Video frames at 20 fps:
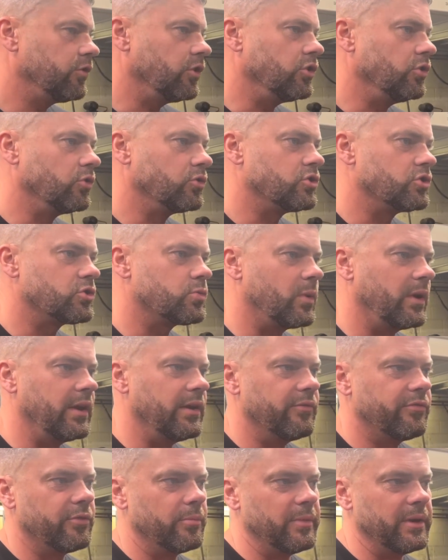you're just waiting
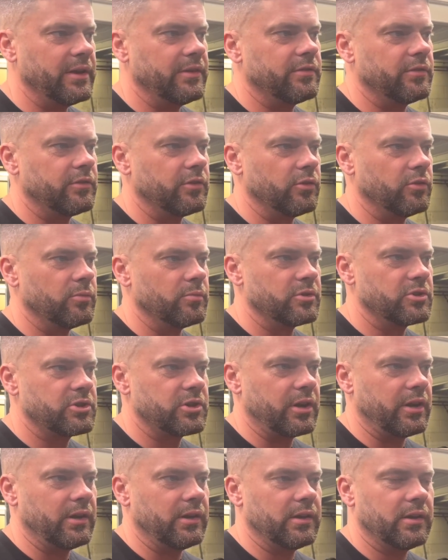for me to do the
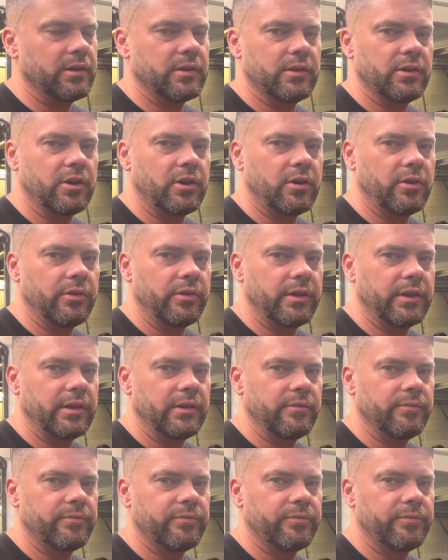machining on that
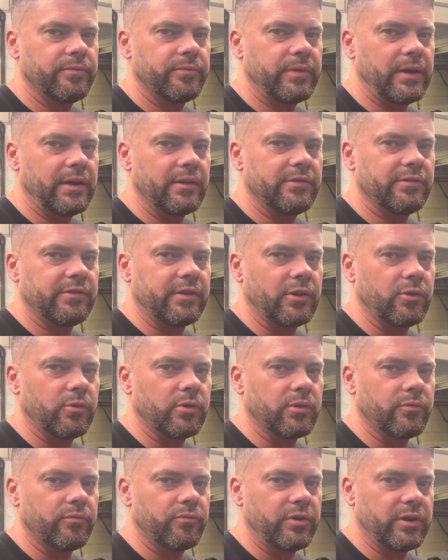
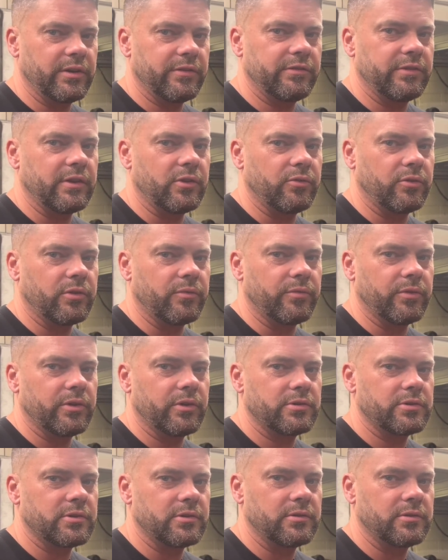rear seal conversion?